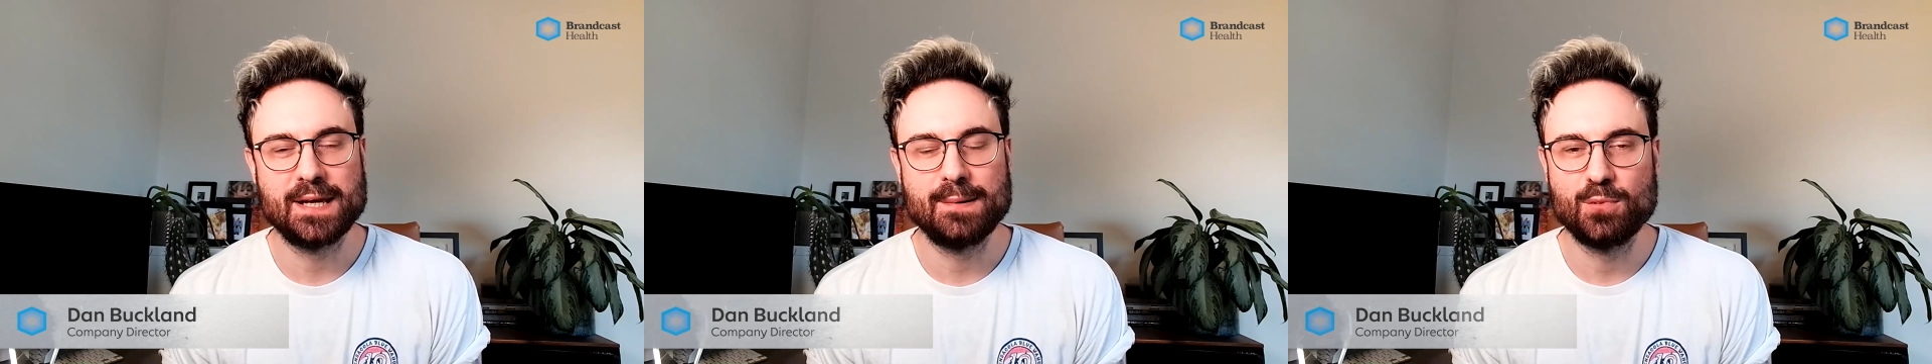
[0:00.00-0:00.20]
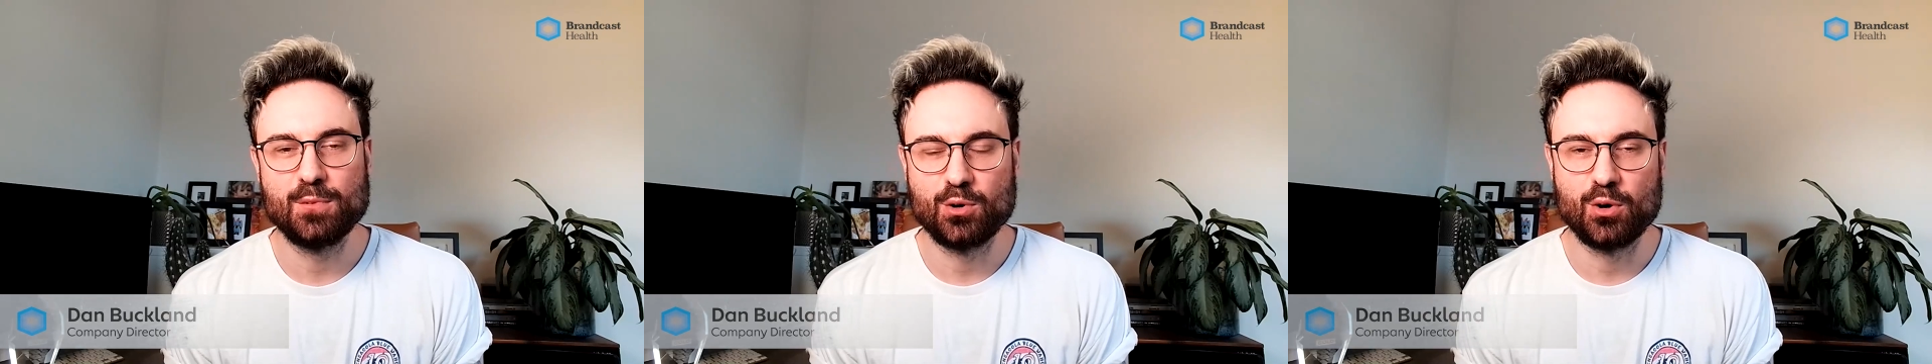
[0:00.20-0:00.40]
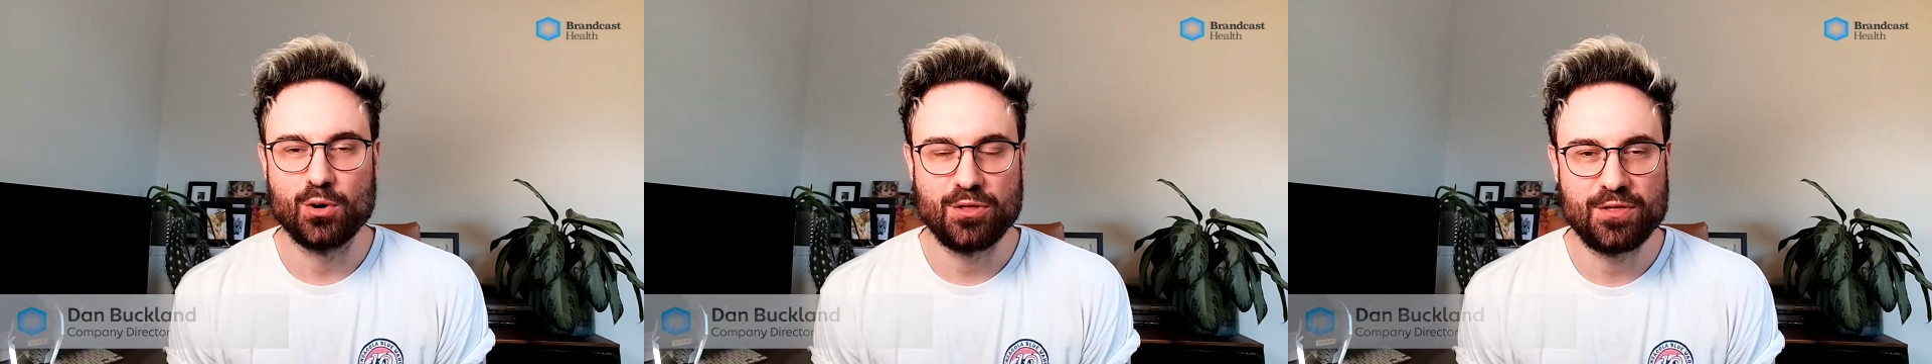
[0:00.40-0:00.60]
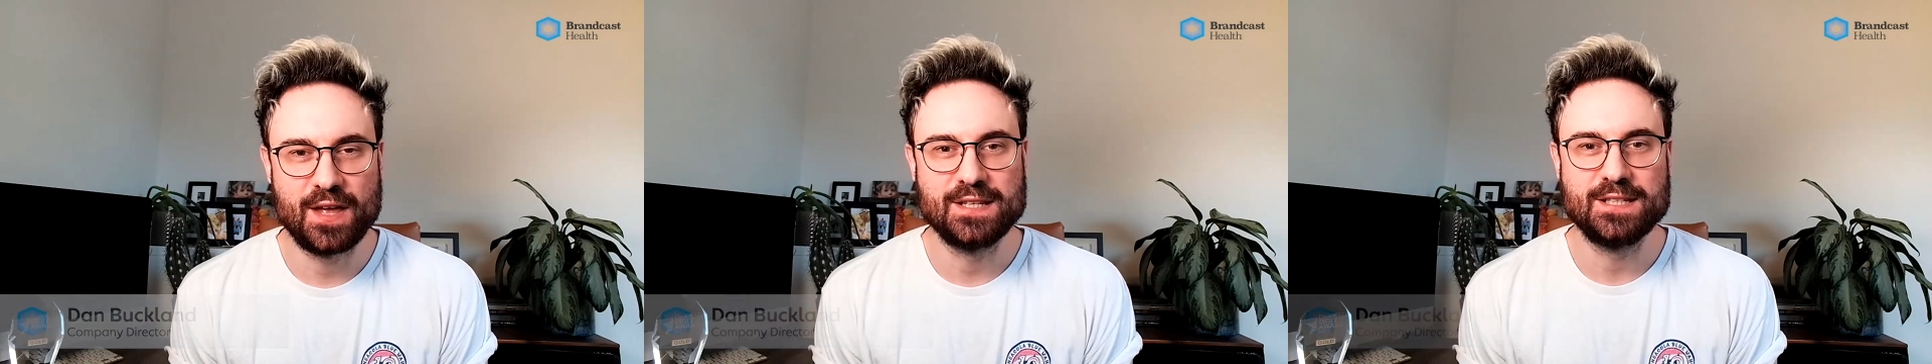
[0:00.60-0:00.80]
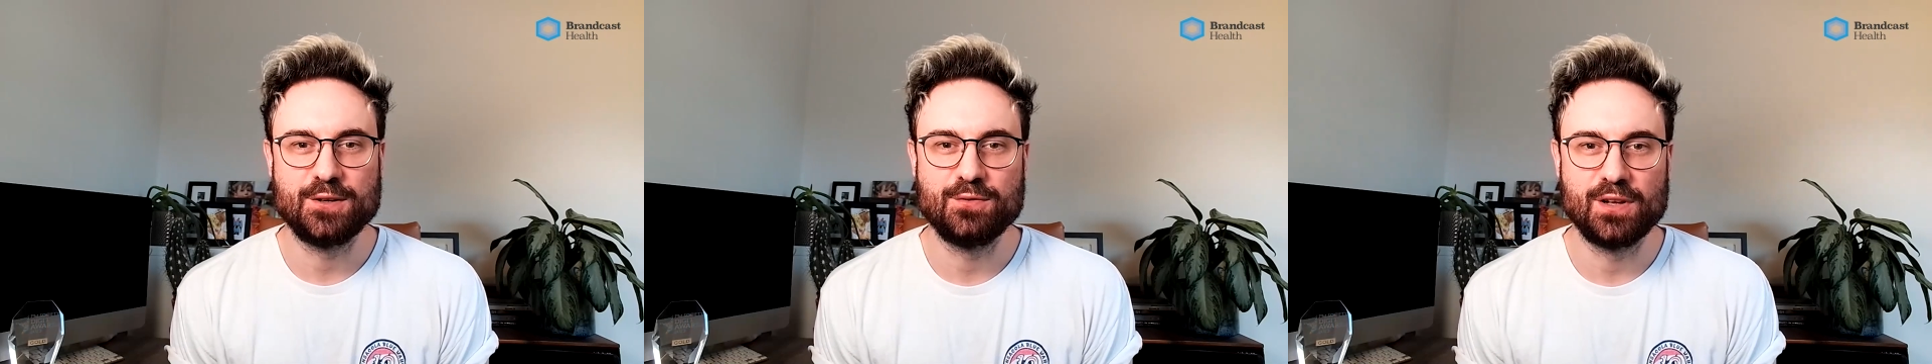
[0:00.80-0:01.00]
more
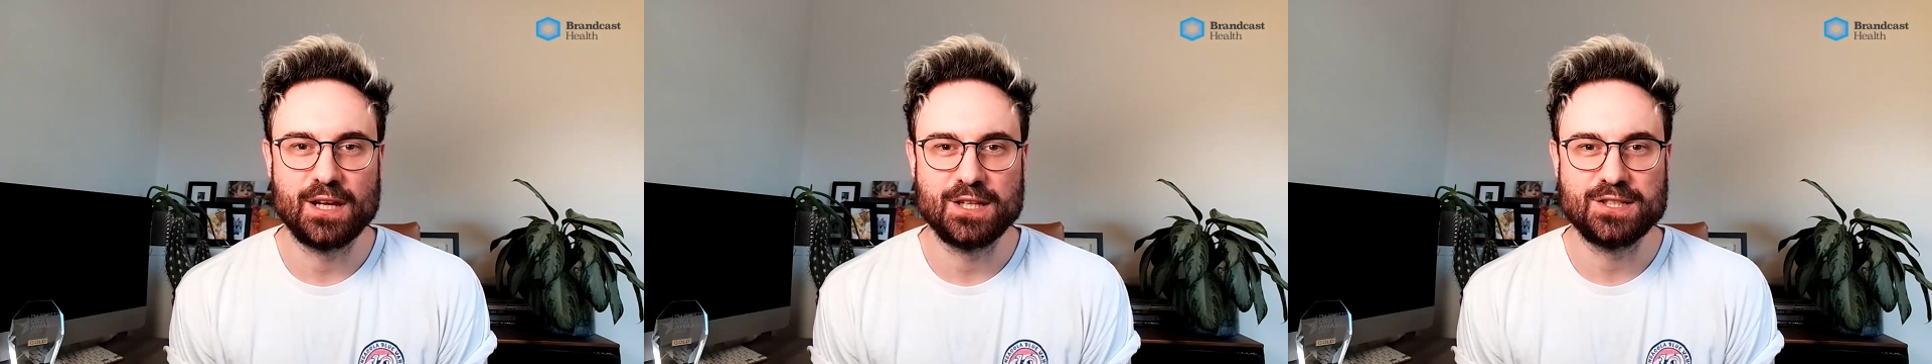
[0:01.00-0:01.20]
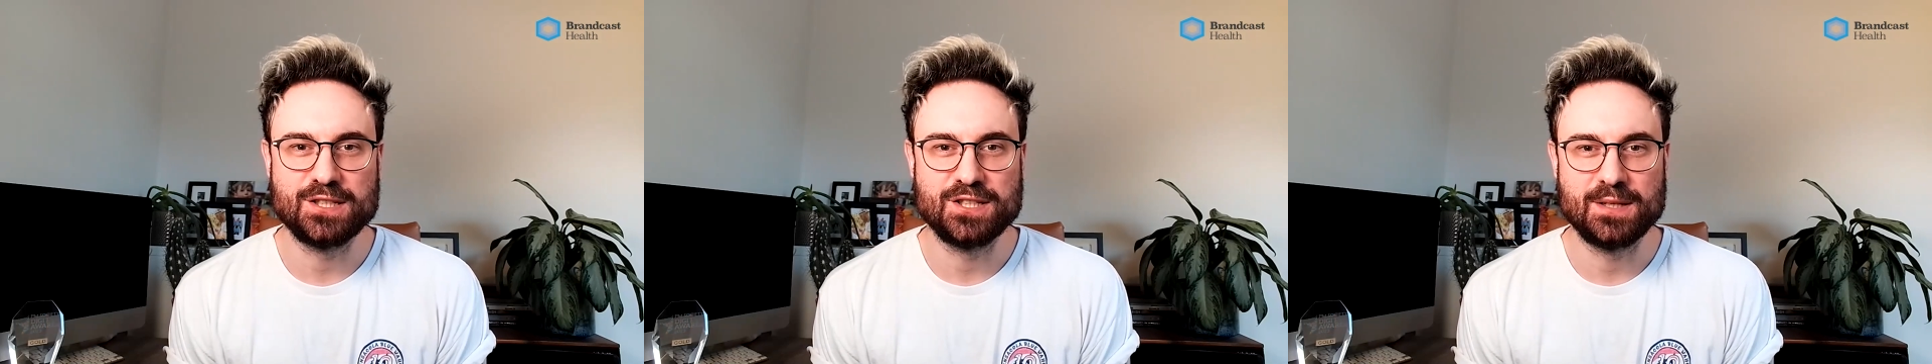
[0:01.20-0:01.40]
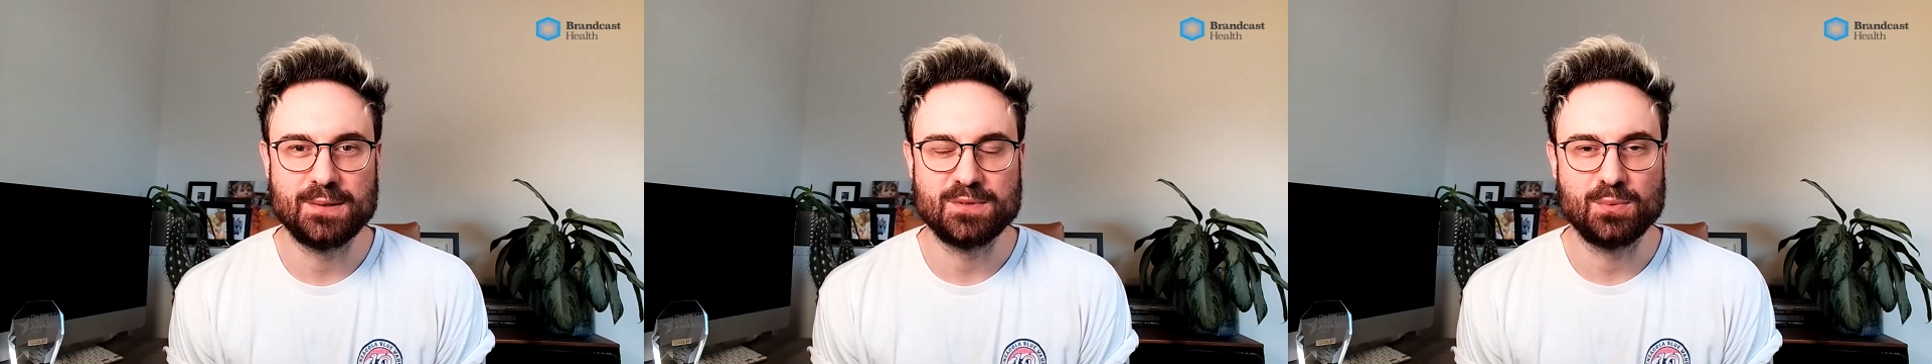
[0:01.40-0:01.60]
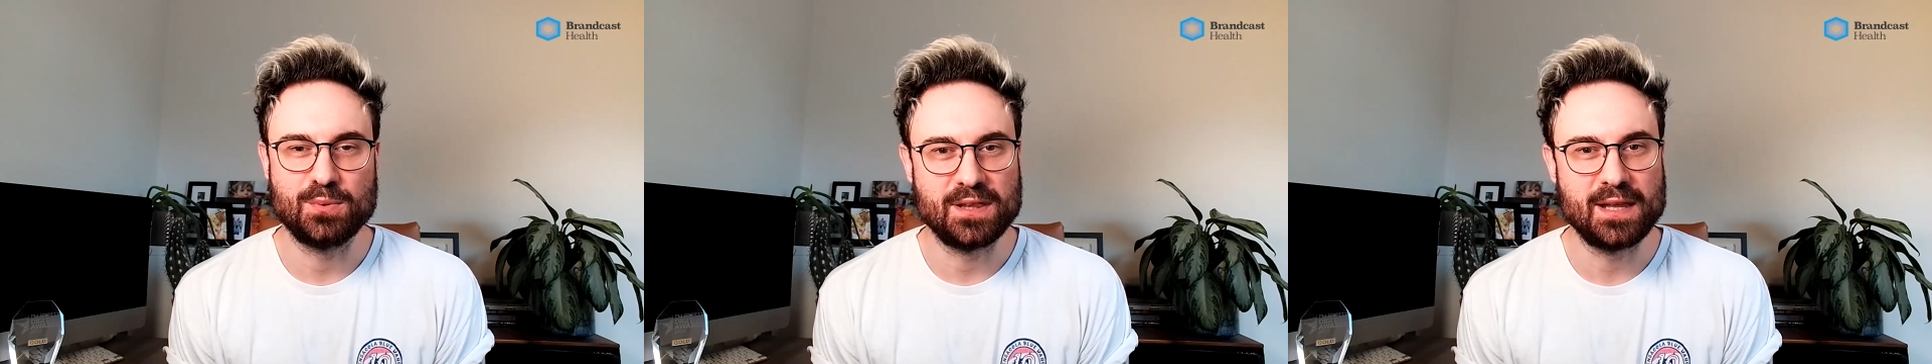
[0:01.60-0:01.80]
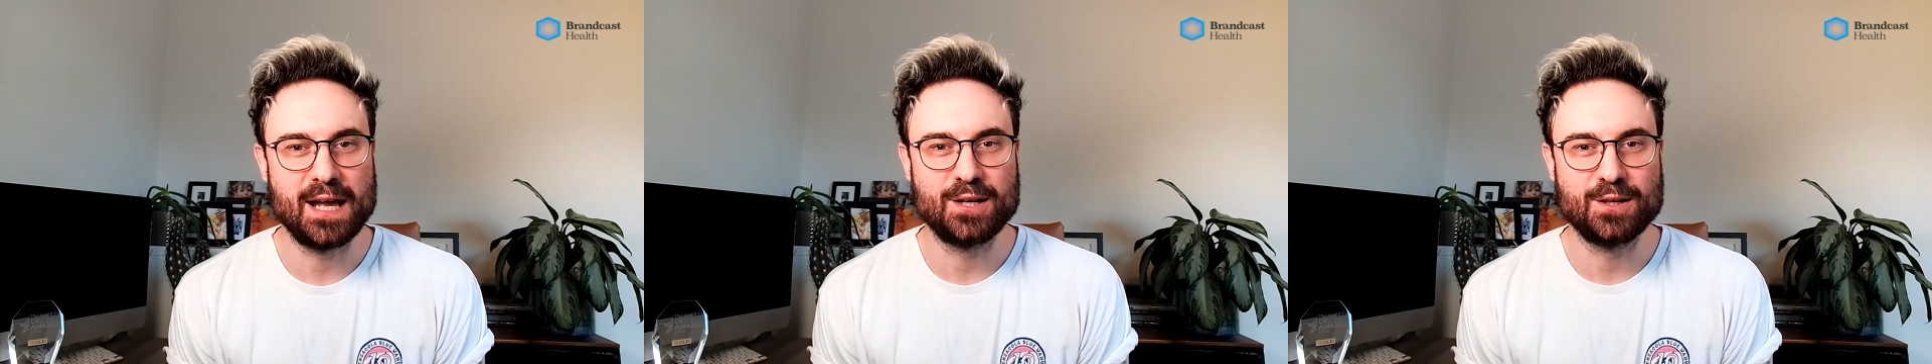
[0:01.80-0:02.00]
authentic relationships with
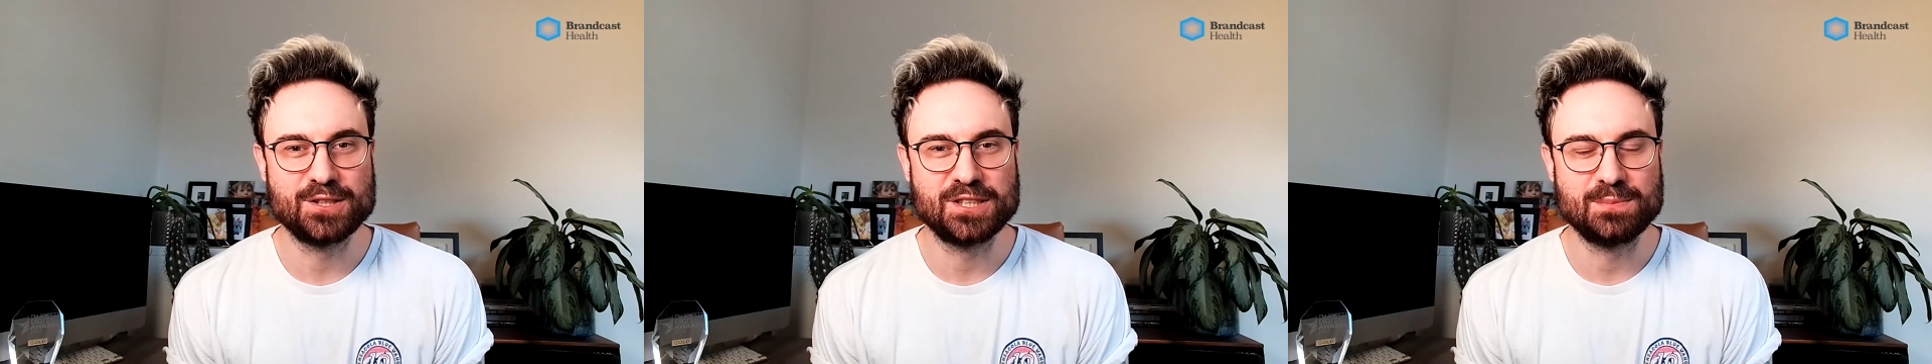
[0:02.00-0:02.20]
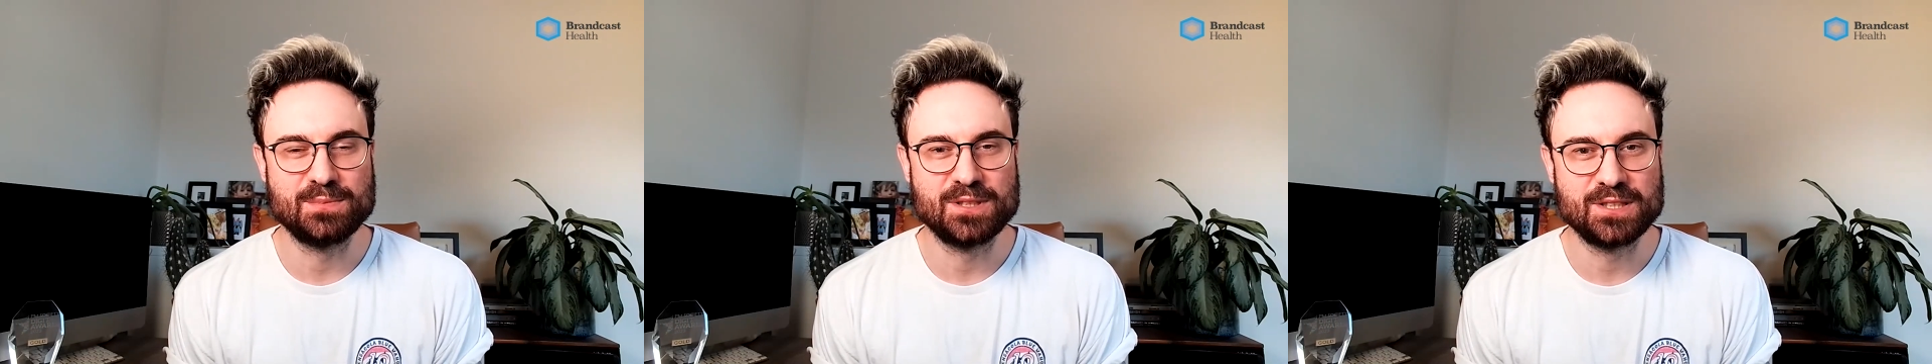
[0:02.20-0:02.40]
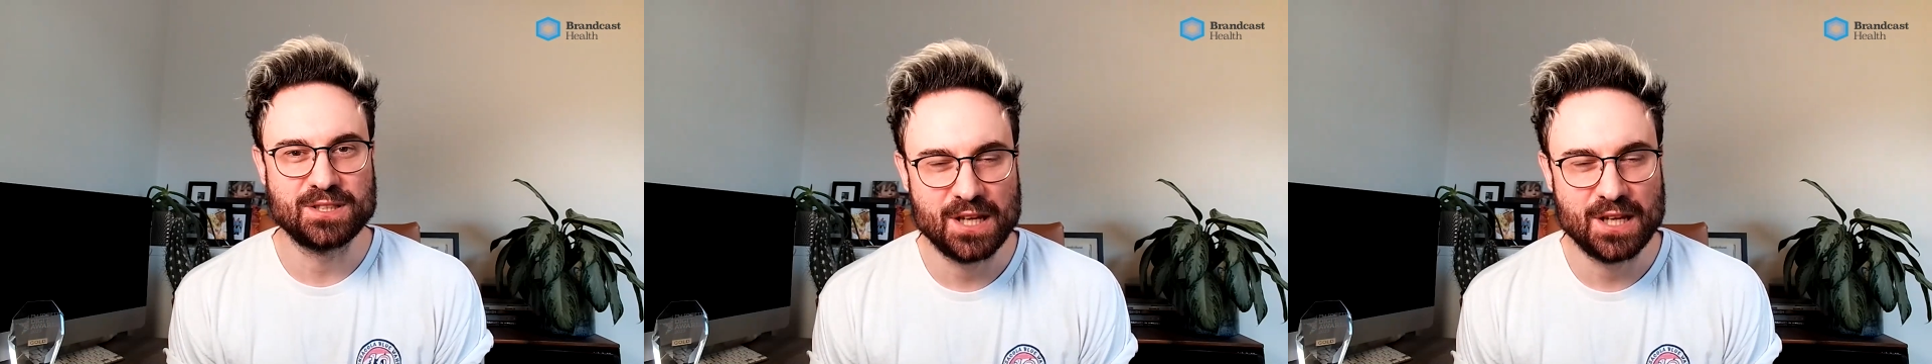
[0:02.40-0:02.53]
their customers